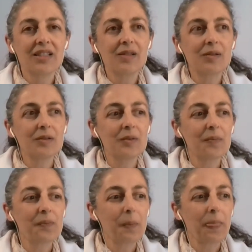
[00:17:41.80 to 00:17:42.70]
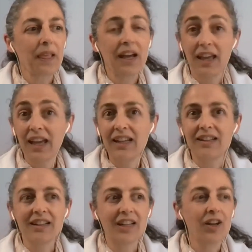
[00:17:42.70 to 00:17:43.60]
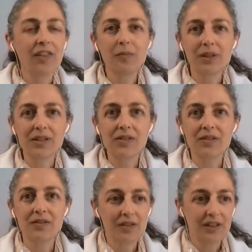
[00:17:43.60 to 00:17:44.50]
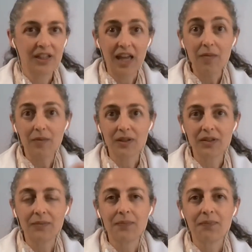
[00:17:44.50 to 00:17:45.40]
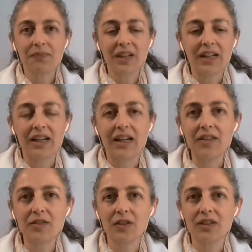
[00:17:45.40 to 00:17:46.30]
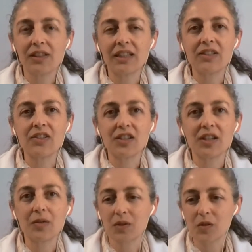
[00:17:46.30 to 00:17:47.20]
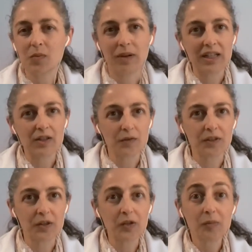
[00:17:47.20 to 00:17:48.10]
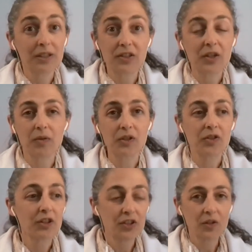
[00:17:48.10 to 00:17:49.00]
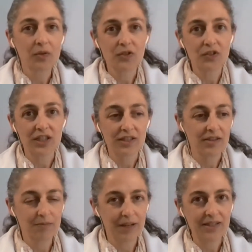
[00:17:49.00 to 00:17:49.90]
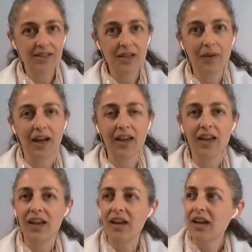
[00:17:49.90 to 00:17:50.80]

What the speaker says: So again, another person, a neighbor, I thought that she was part of the group, but she was not. She was just passing by